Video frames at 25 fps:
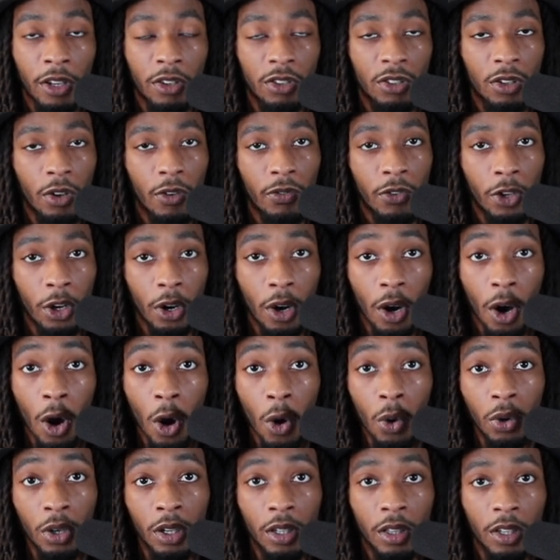And so if you're
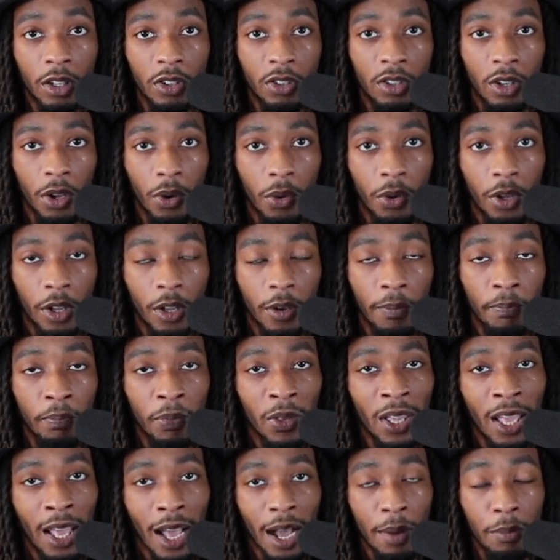holding this token,
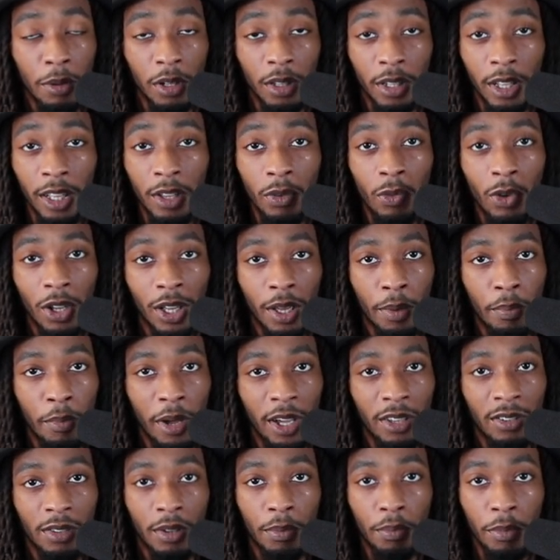I believe we can
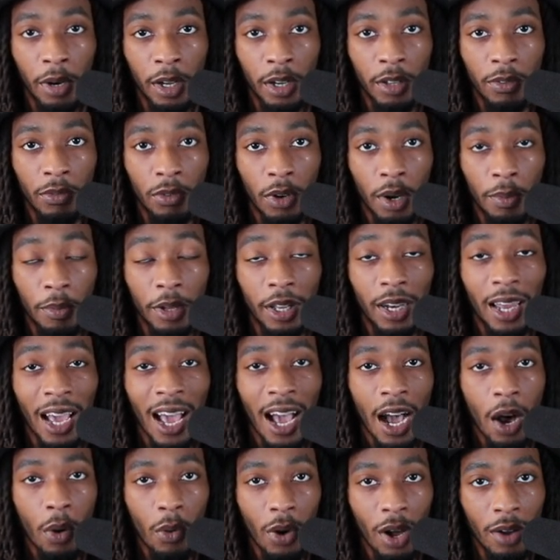make some money from it.
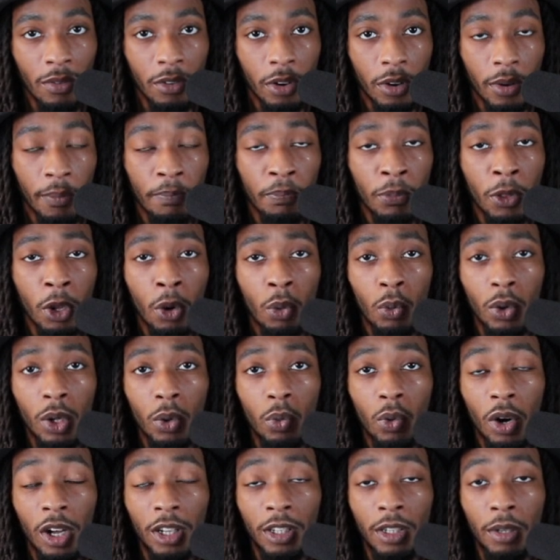However, we
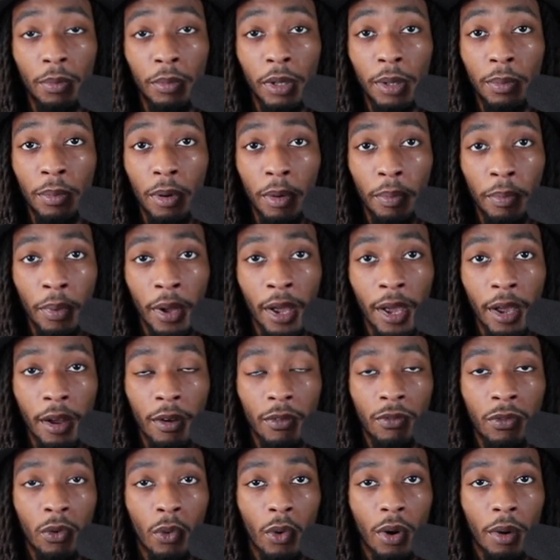want to be
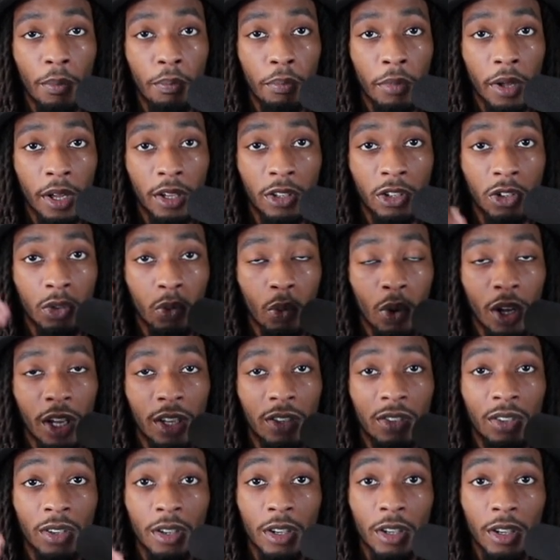prepared for big
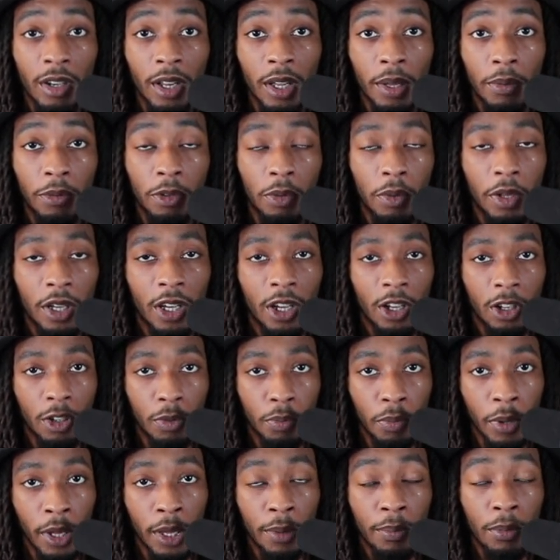swings and dips, because
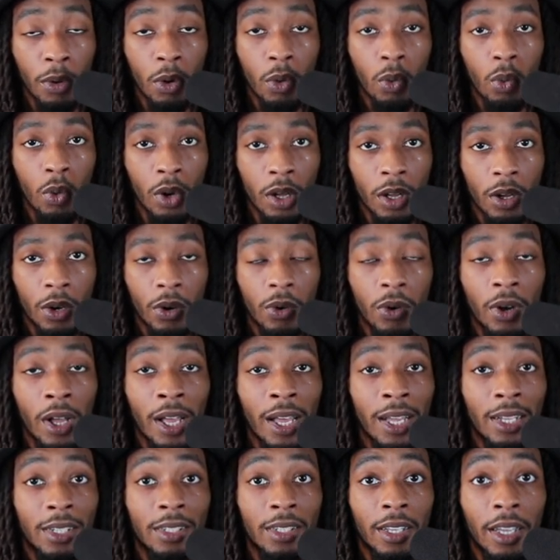people will
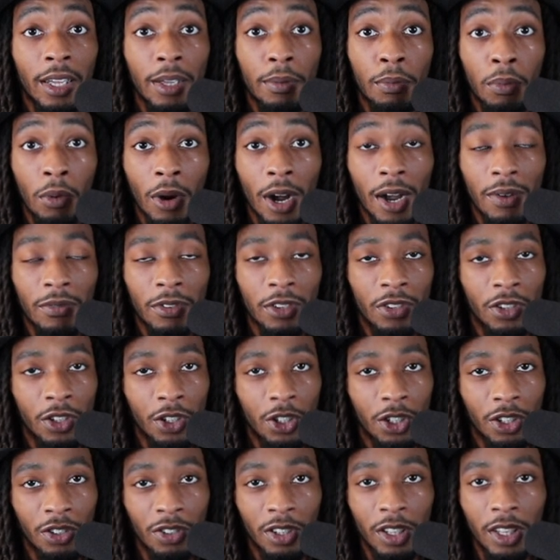take profits.
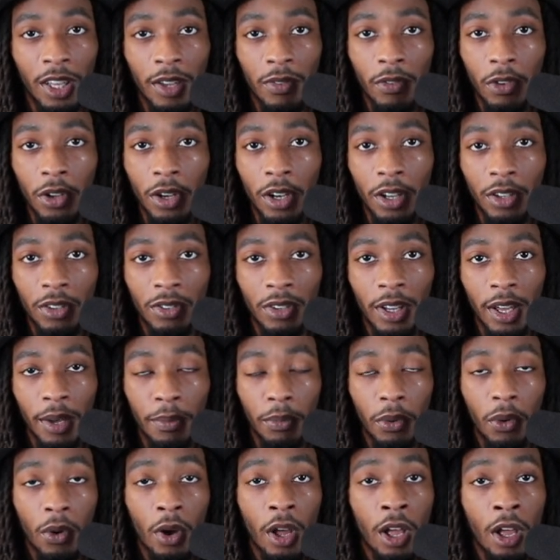And just to give you an
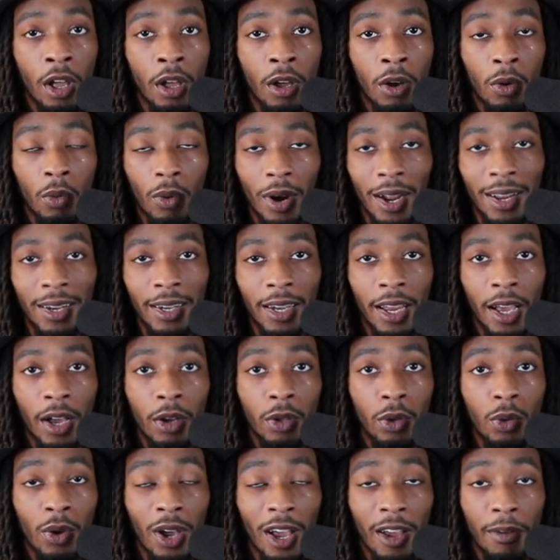example, right now
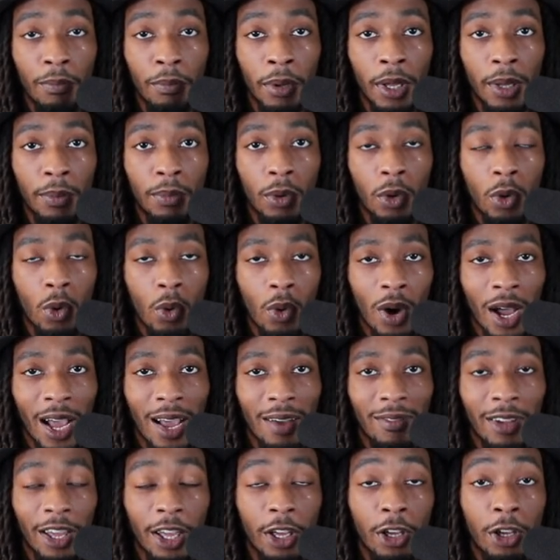you have people who
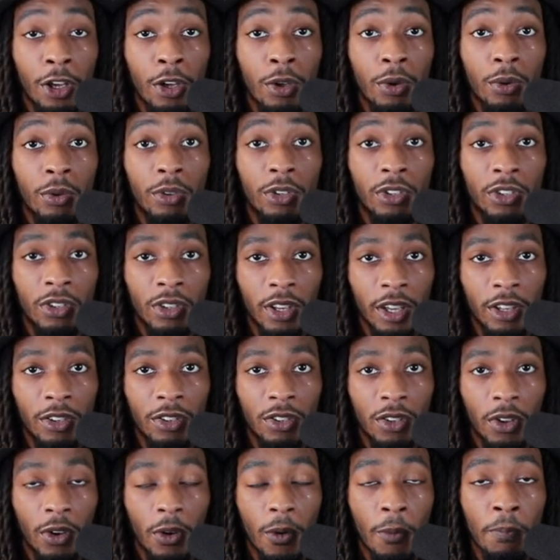have a huge
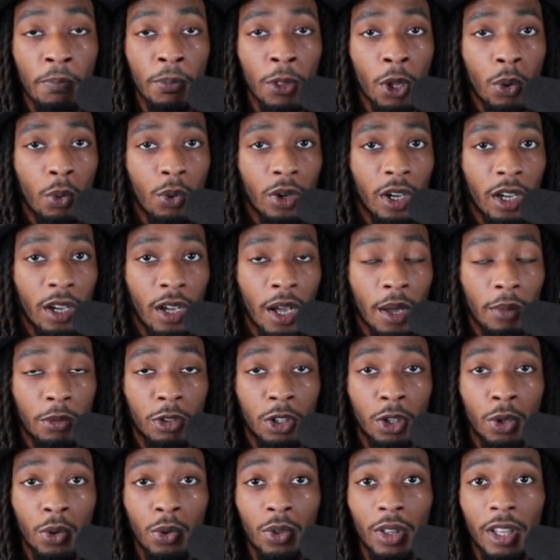say-so when it comes
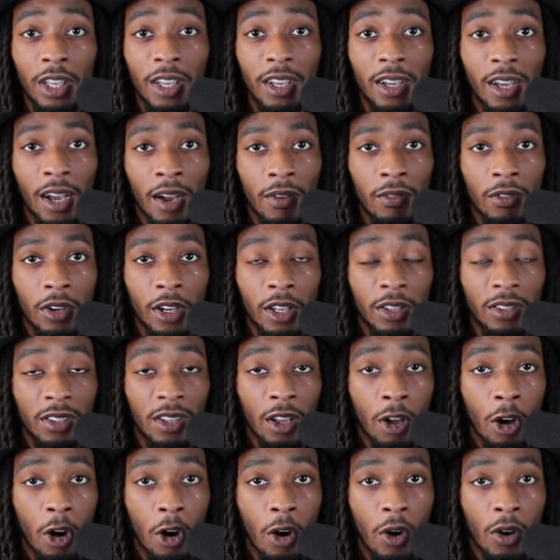to the governance
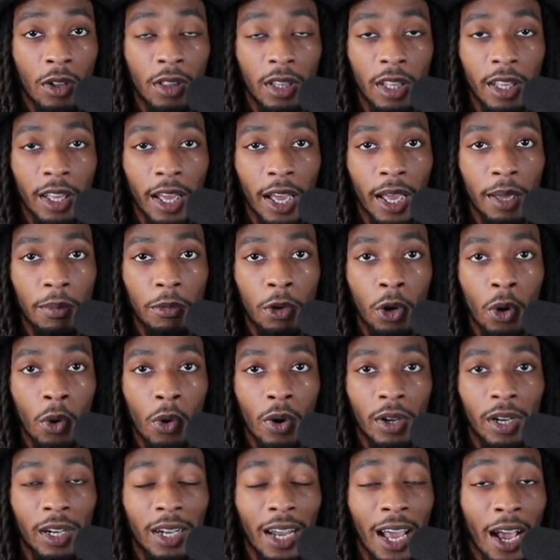on the
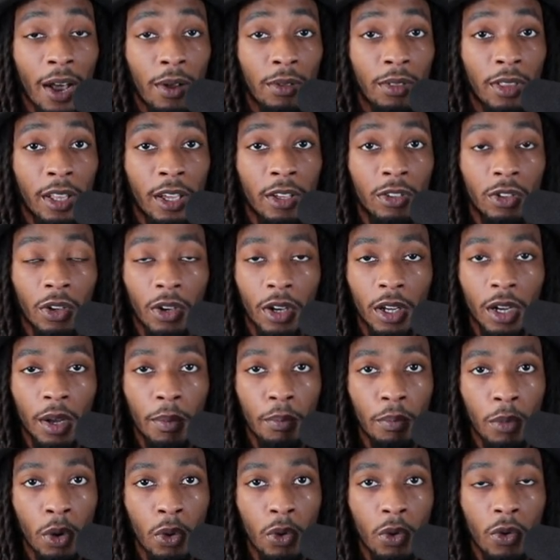ApeCoin and how things are going to
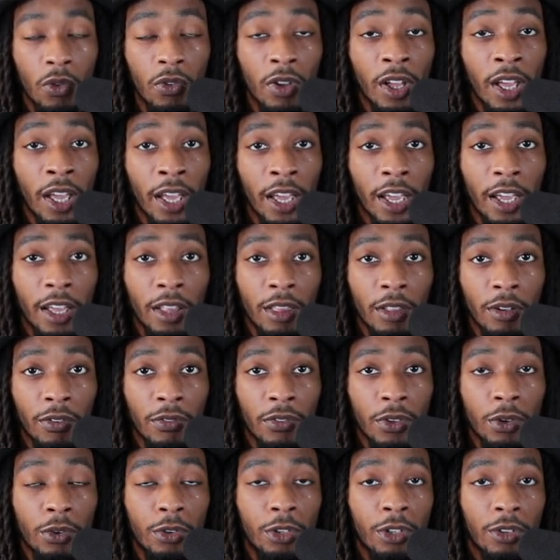move in the
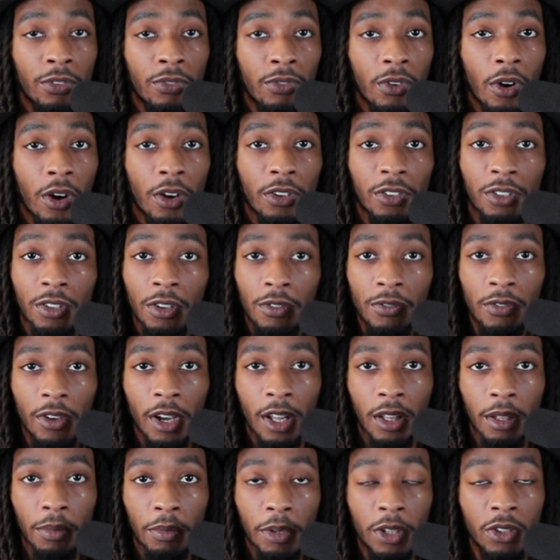future as far as
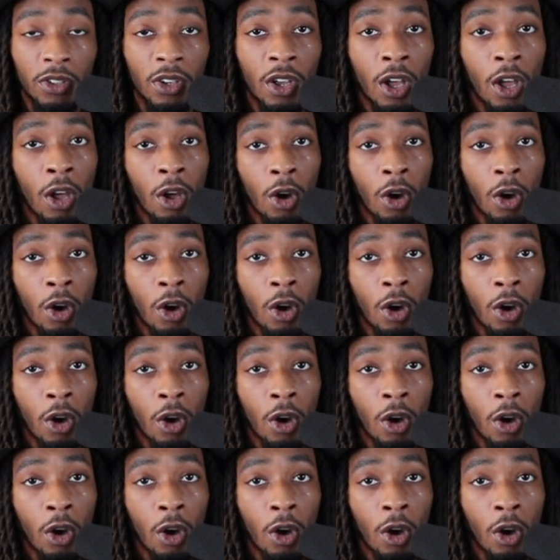developments.